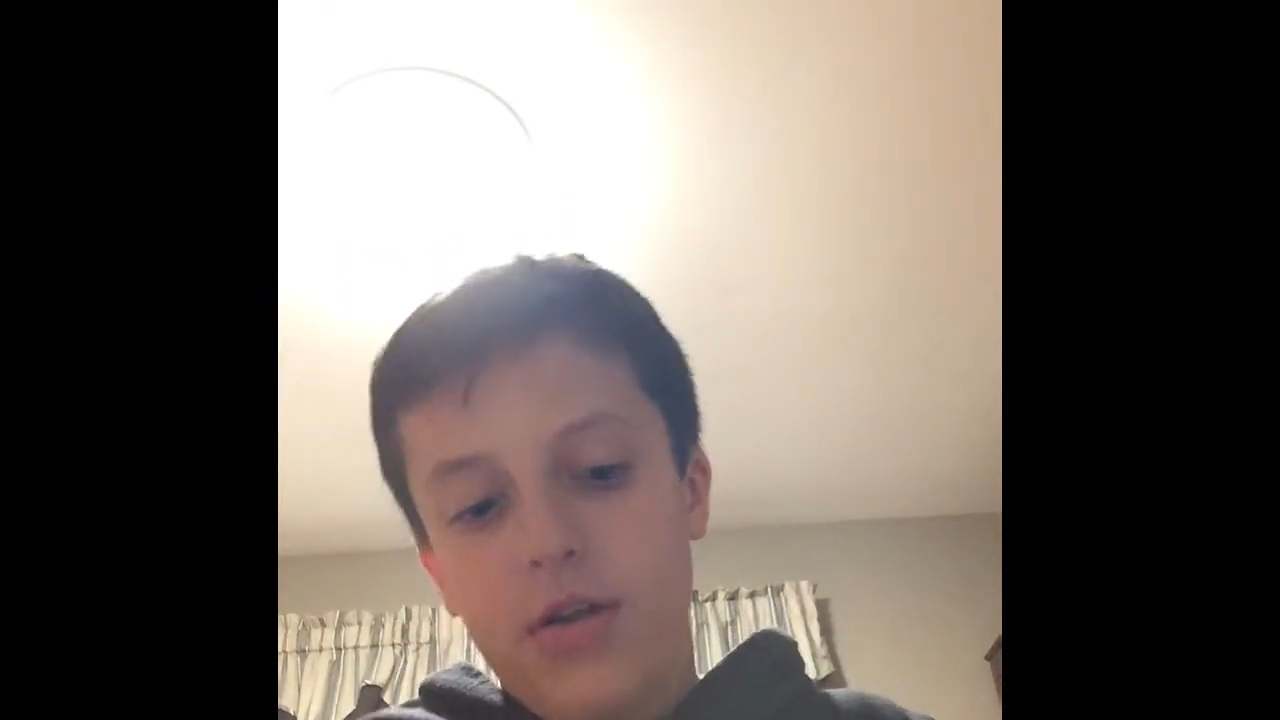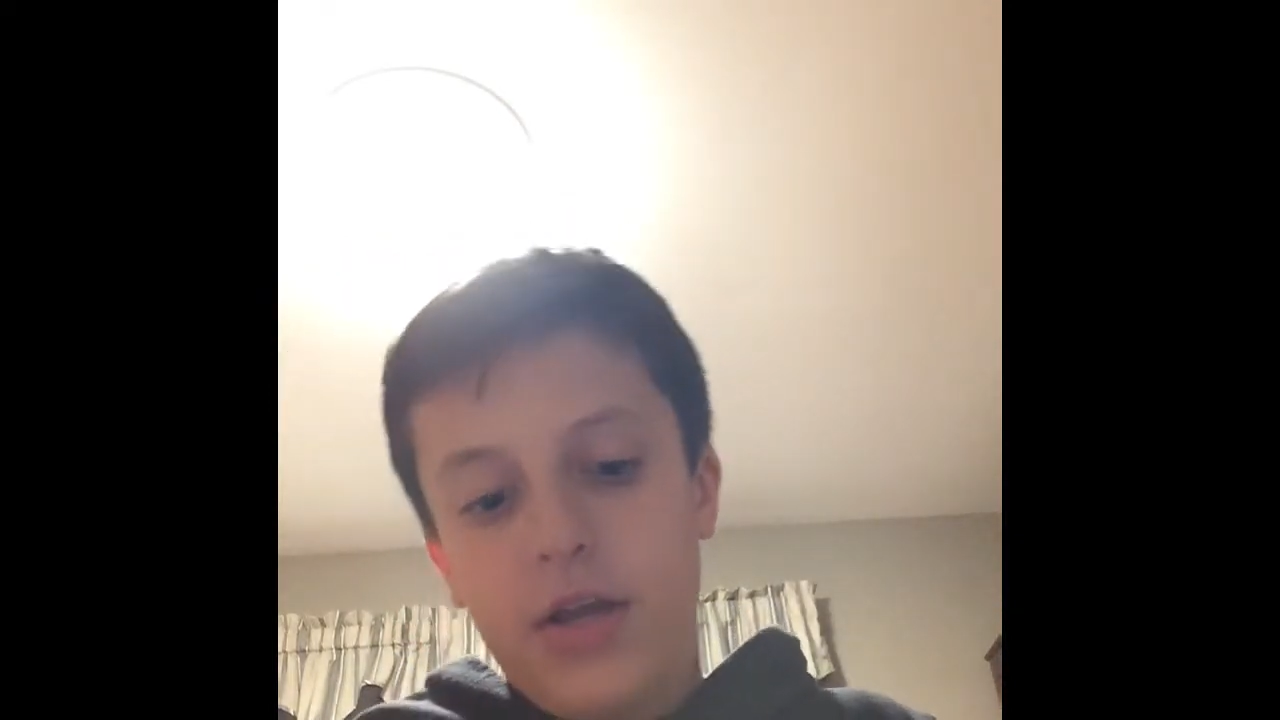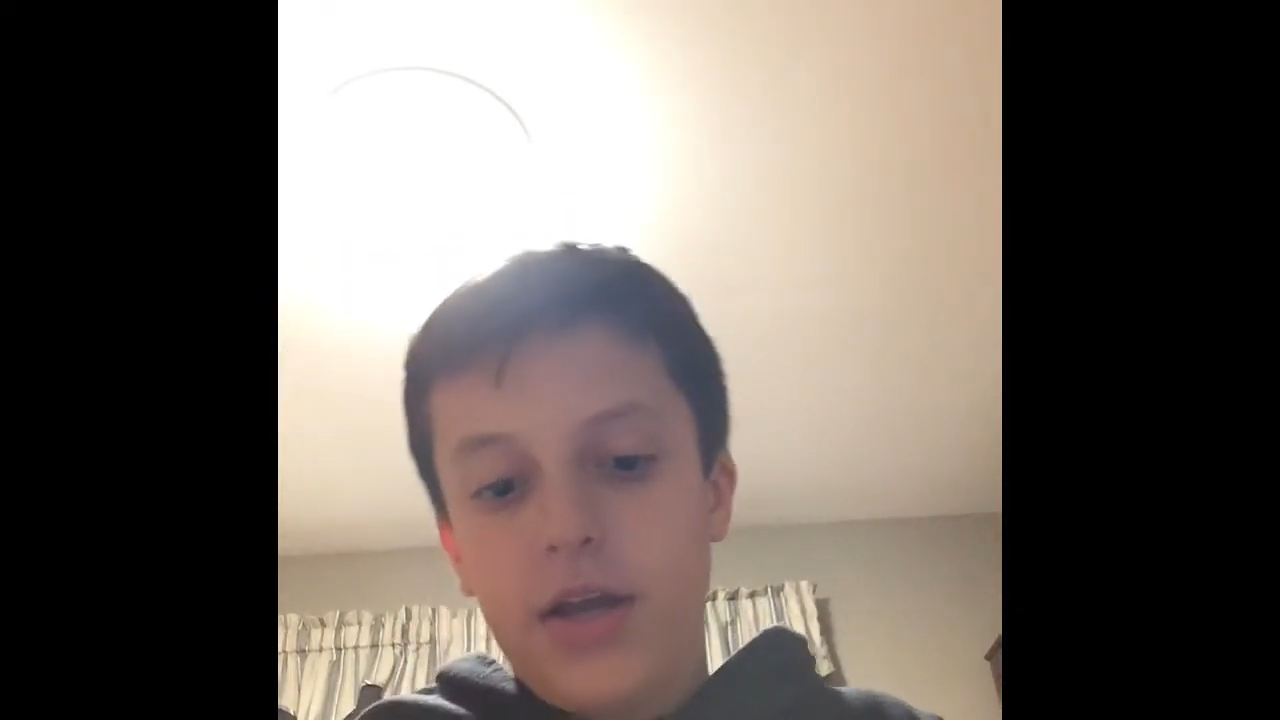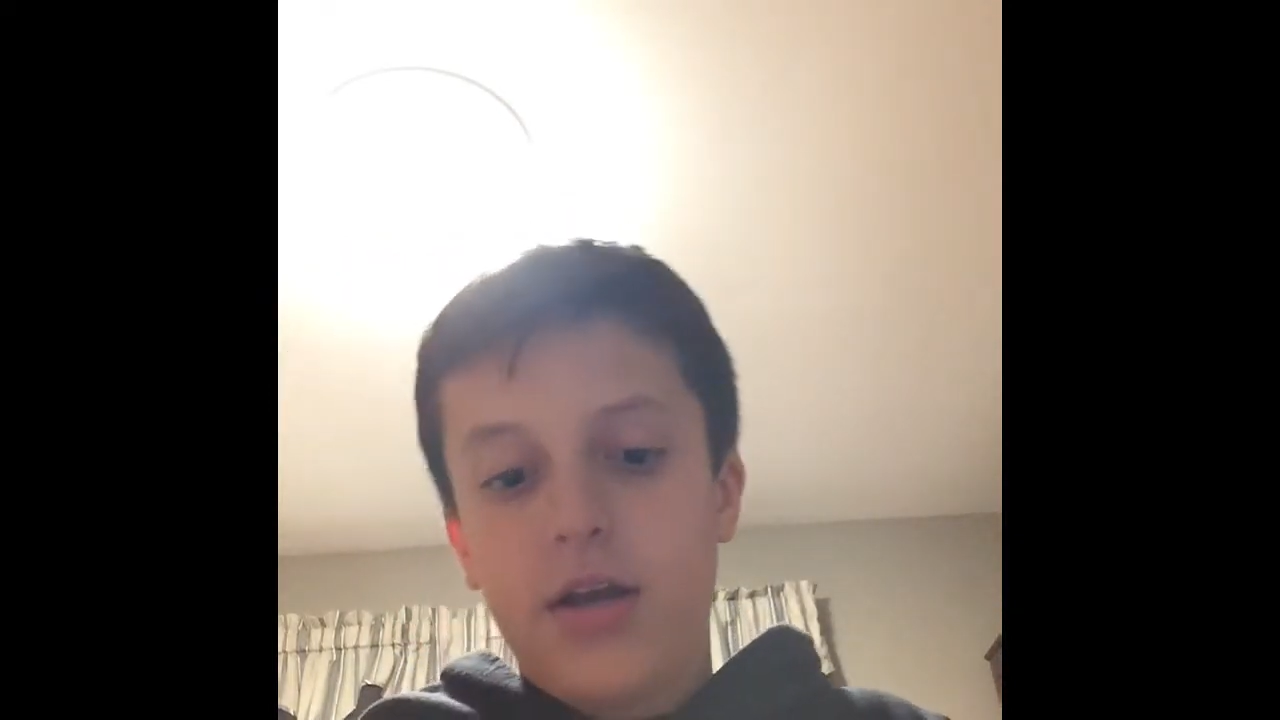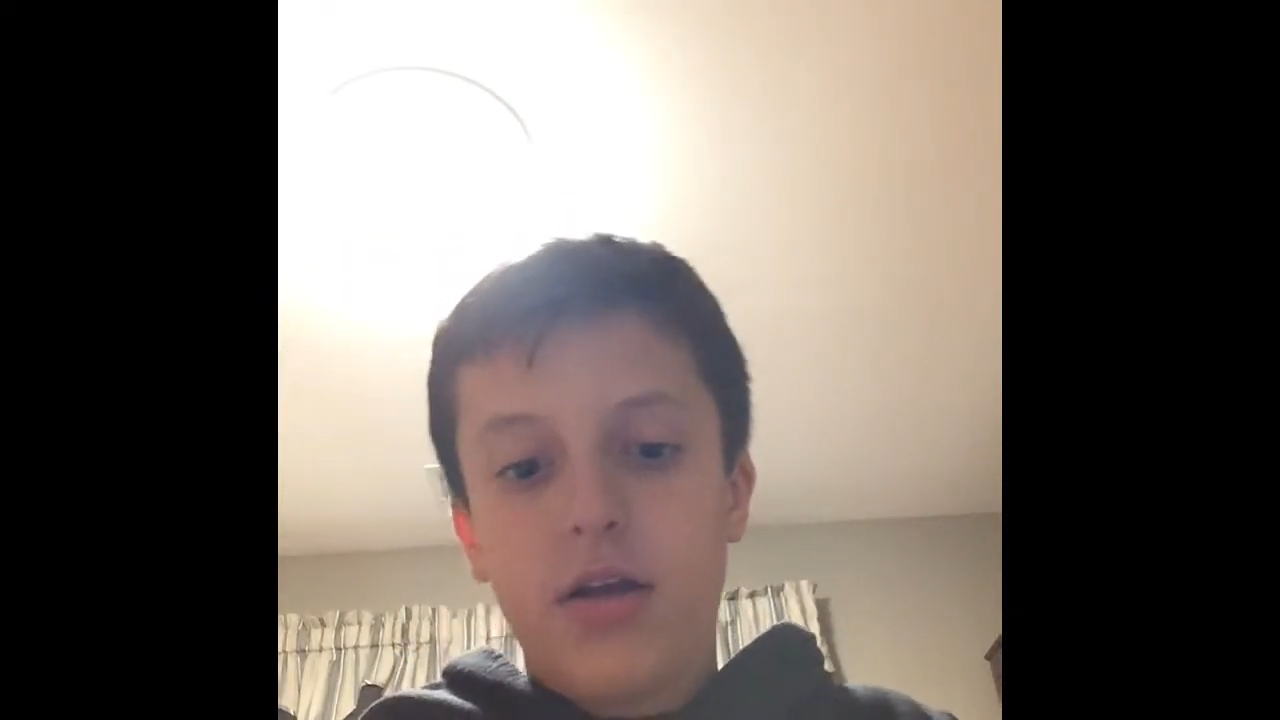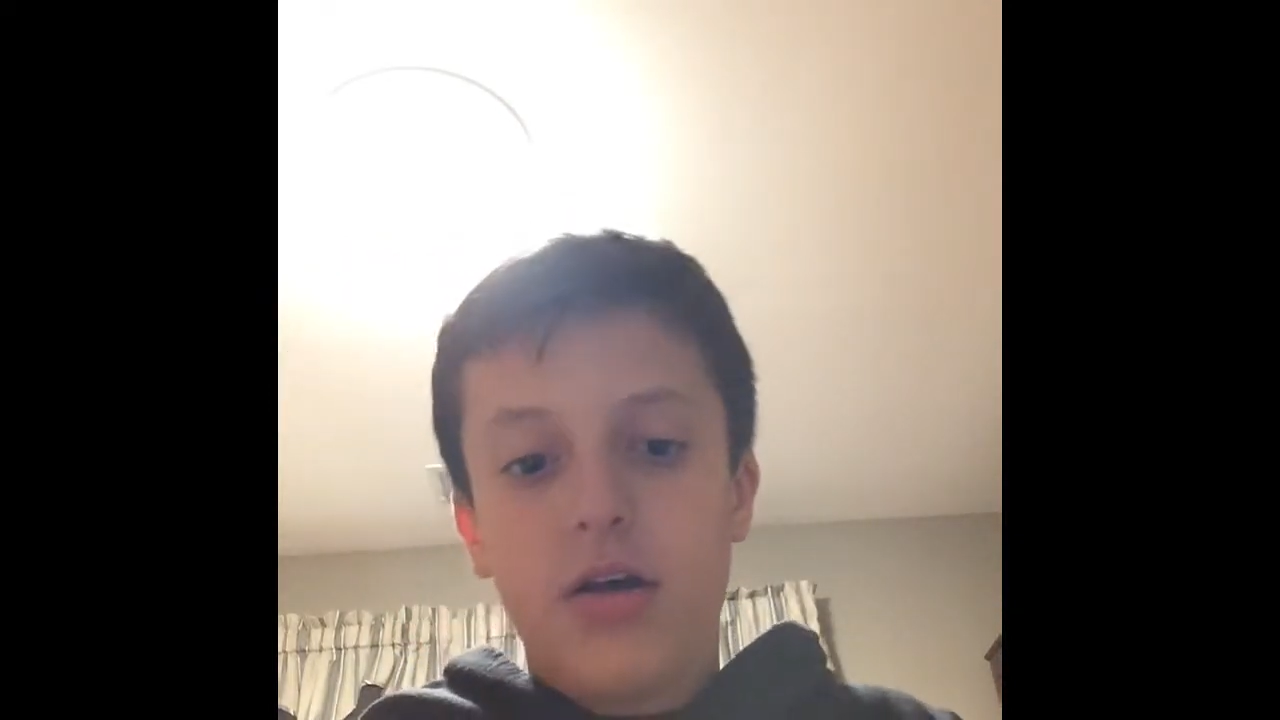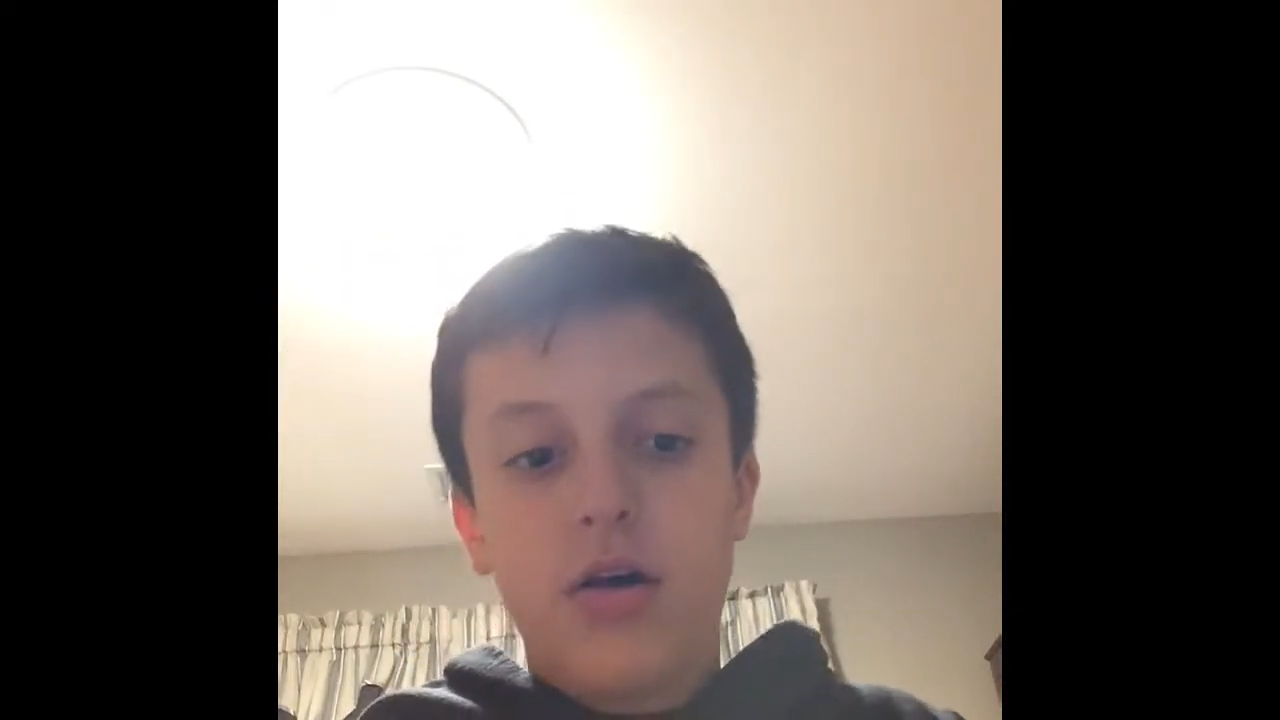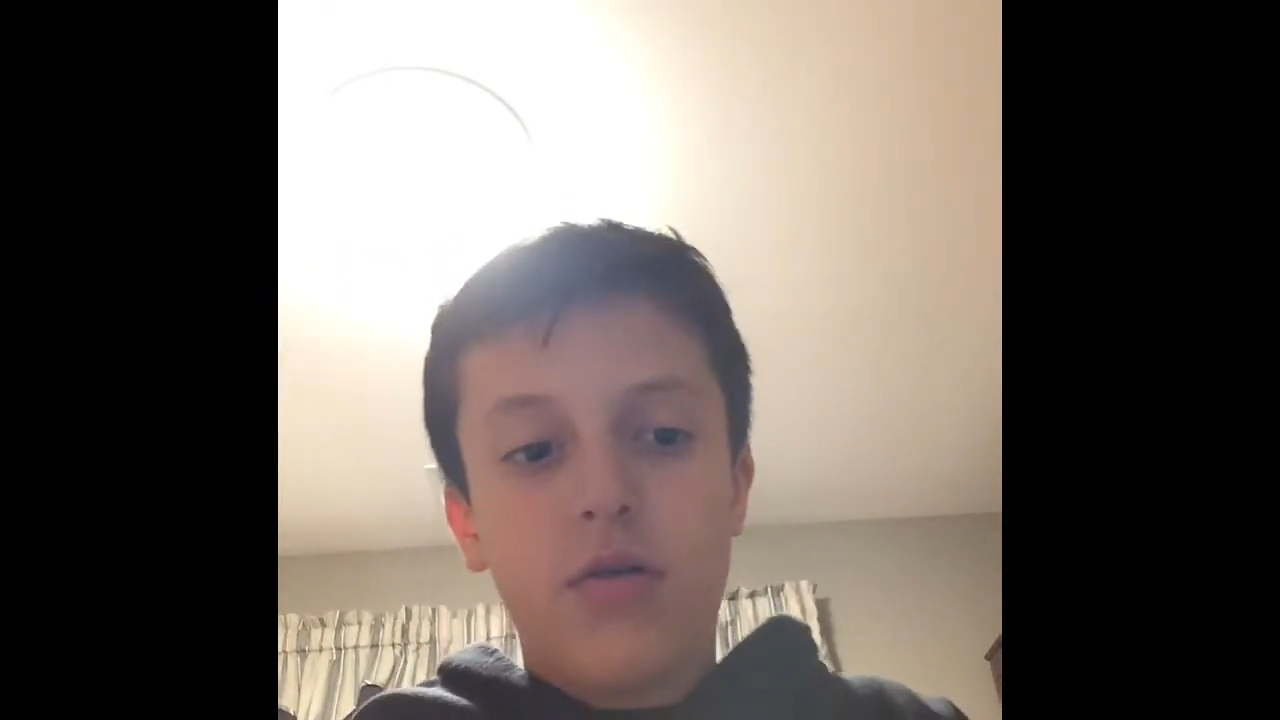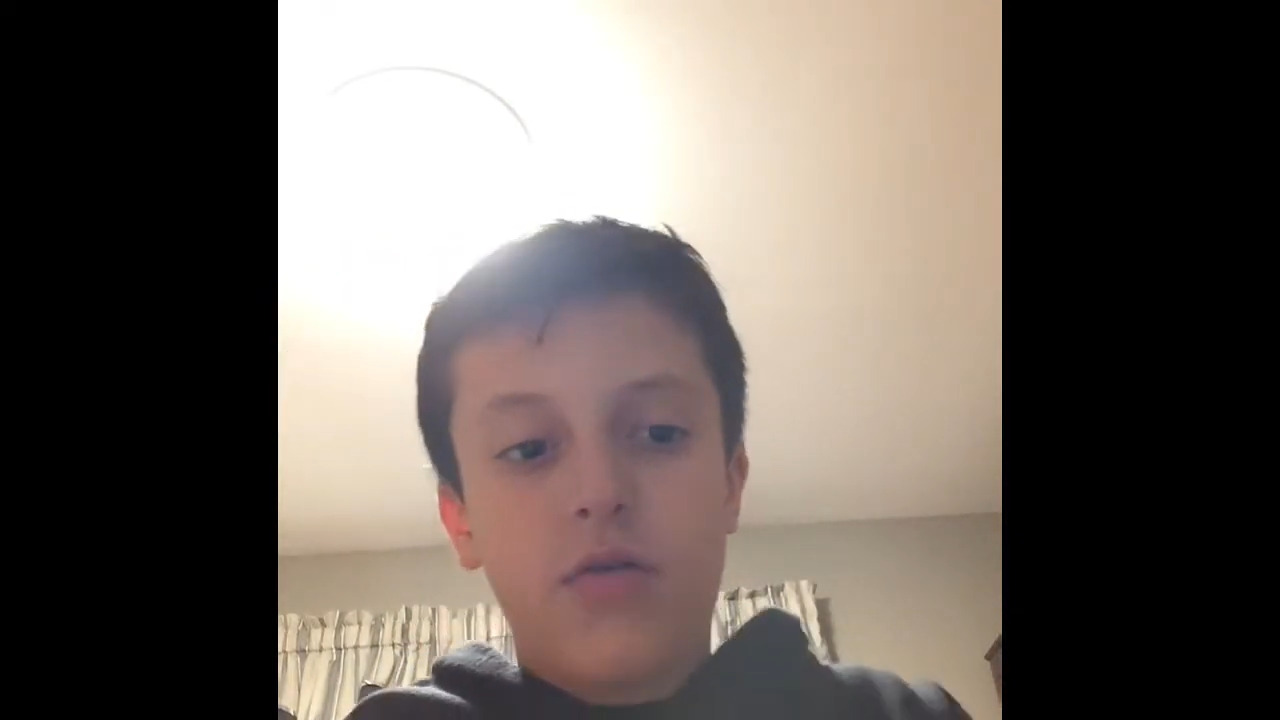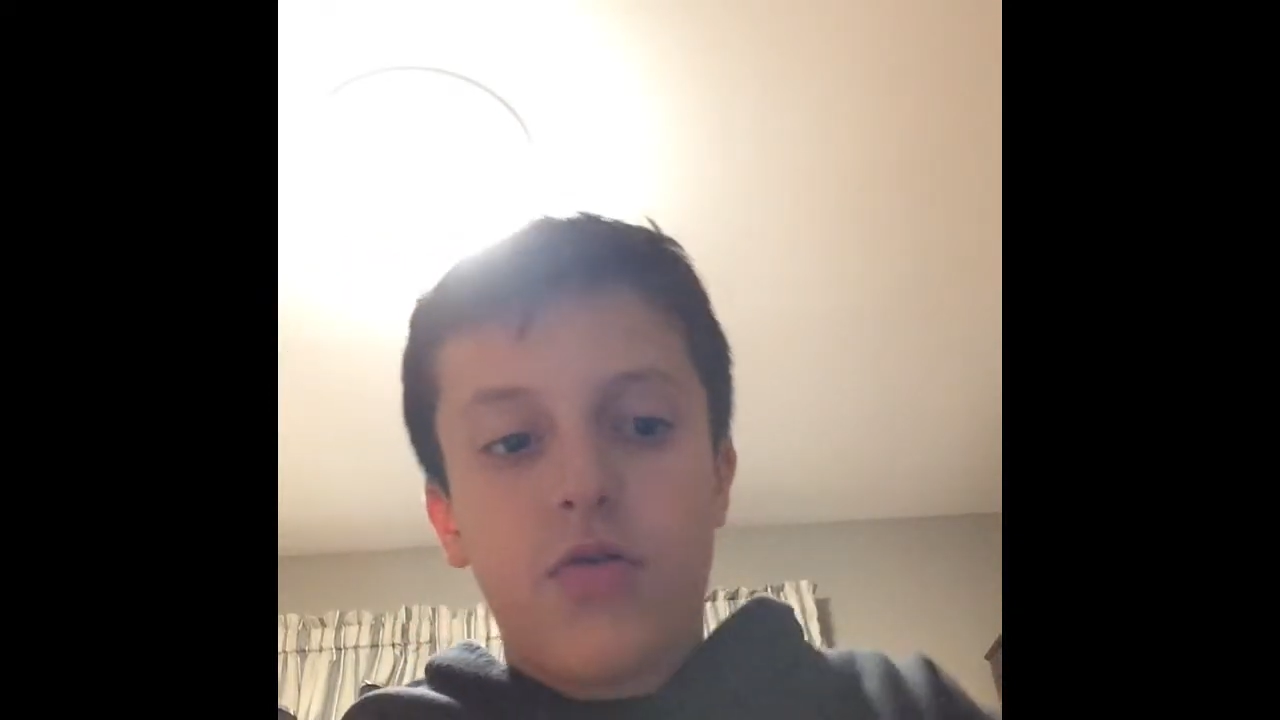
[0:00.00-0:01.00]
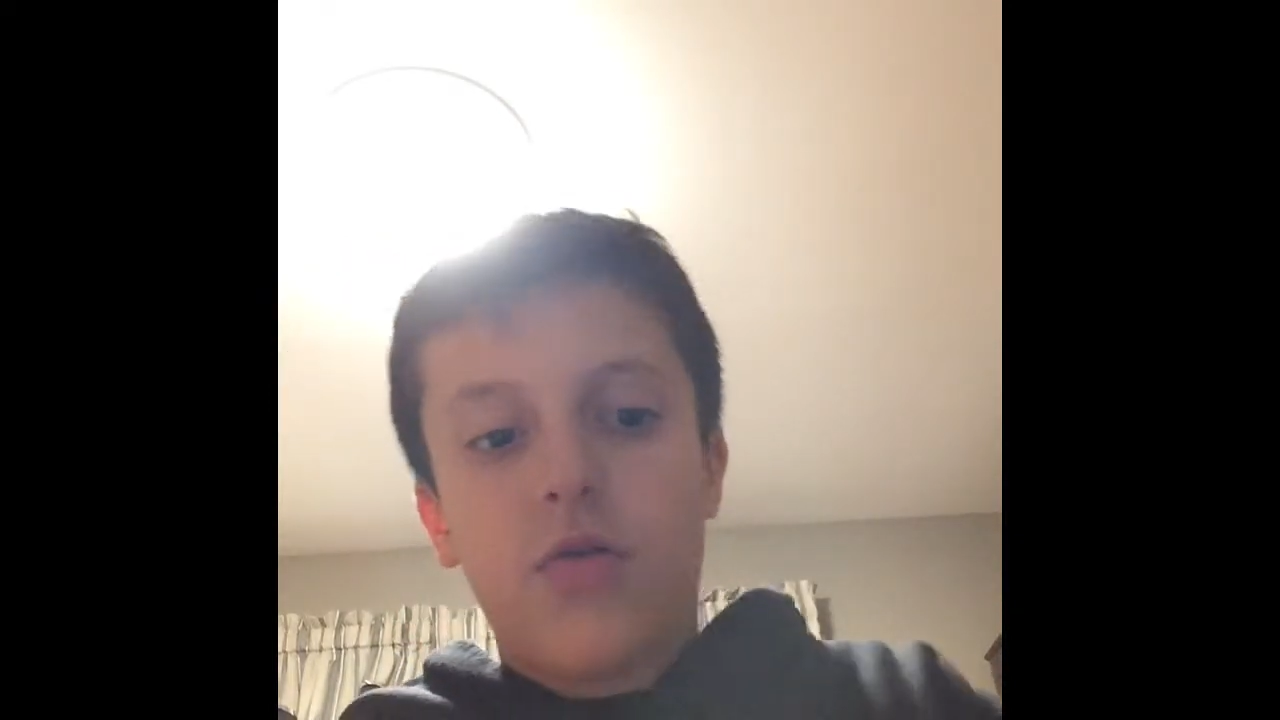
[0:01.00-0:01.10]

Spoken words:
Like, oh